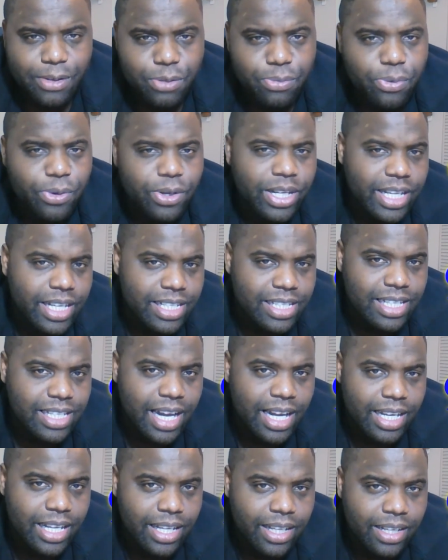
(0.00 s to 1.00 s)
was pretty
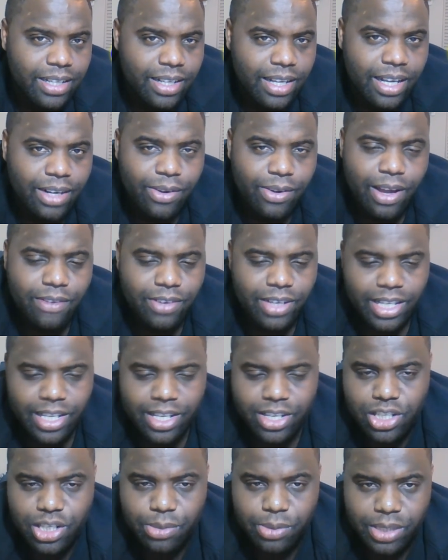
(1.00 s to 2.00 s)
exciting. I don't have
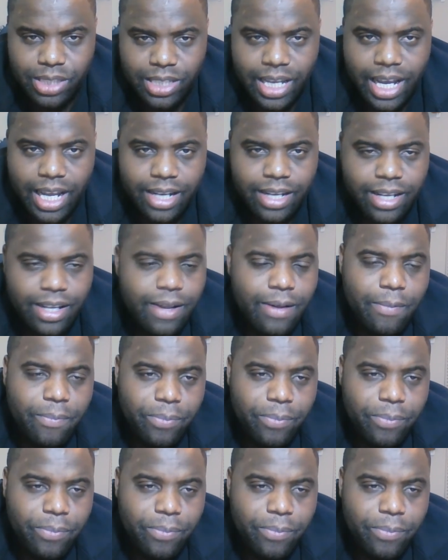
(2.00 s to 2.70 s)
any issue with that.